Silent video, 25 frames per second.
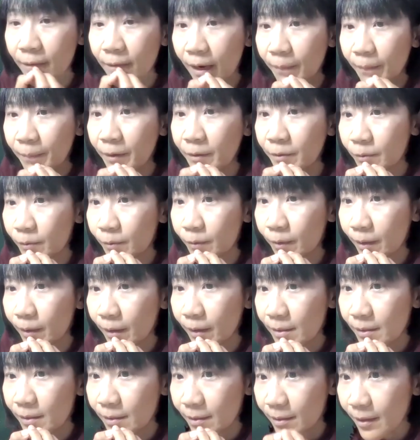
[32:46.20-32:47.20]
about
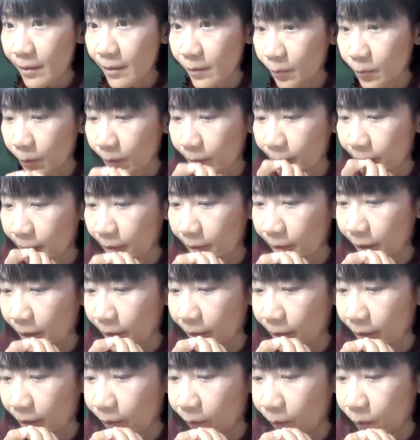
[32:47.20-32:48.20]
just what
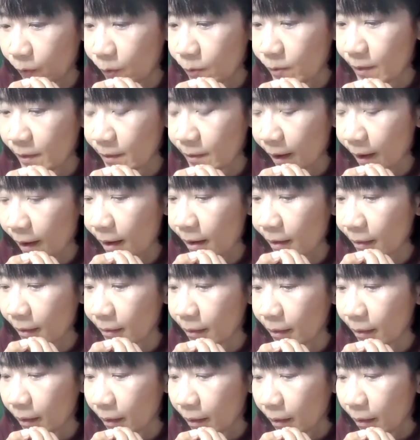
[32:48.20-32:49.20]
you
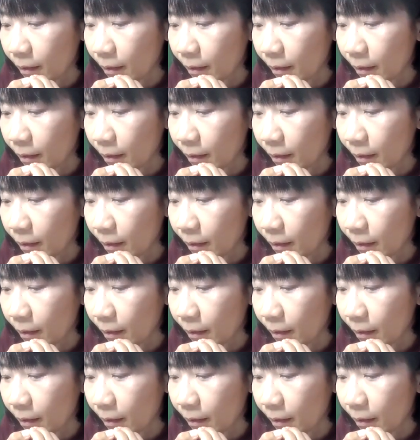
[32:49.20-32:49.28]
said,